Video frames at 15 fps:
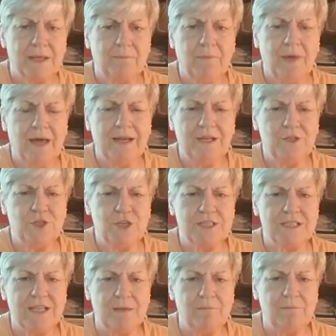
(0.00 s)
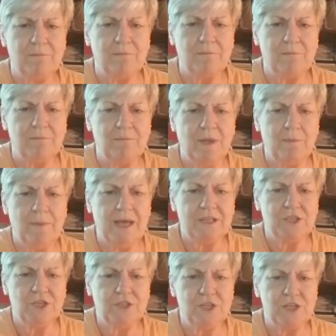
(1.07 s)
Somebody just sent me a
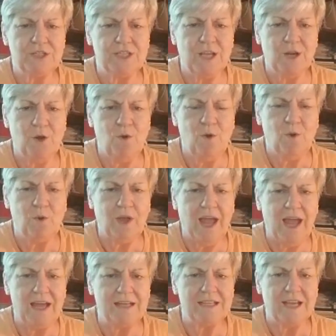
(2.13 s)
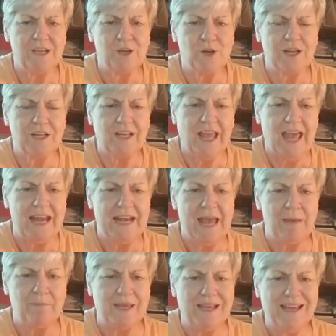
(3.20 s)
message that said, oh, okay, take your little cat
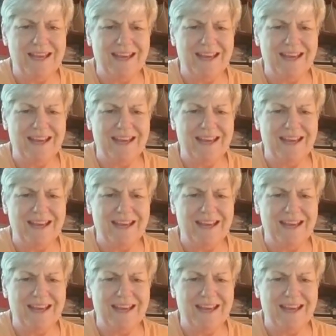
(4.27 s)
napping.